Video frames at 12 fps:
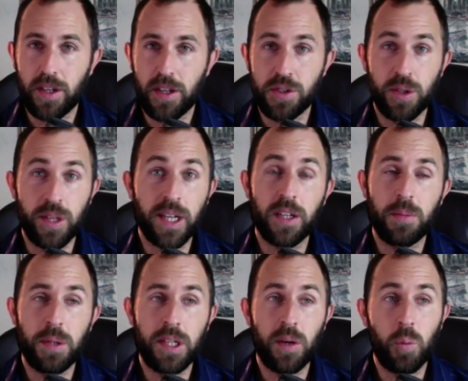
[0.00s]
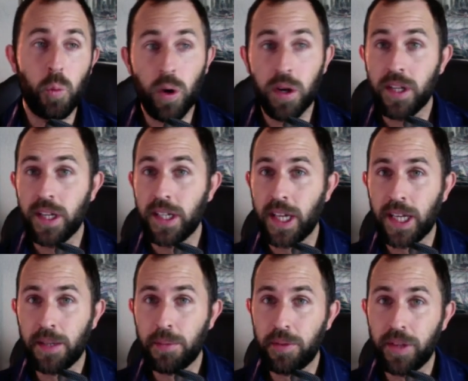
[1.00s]
So that could be a one day
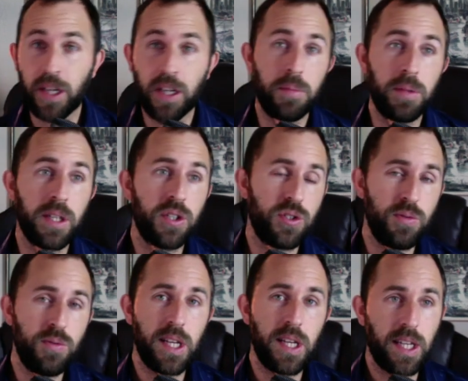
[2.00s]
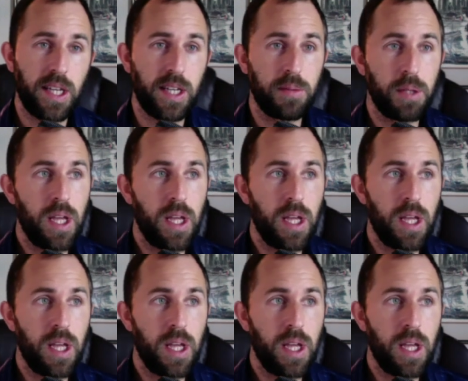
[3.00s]
camp, that could be a two camp,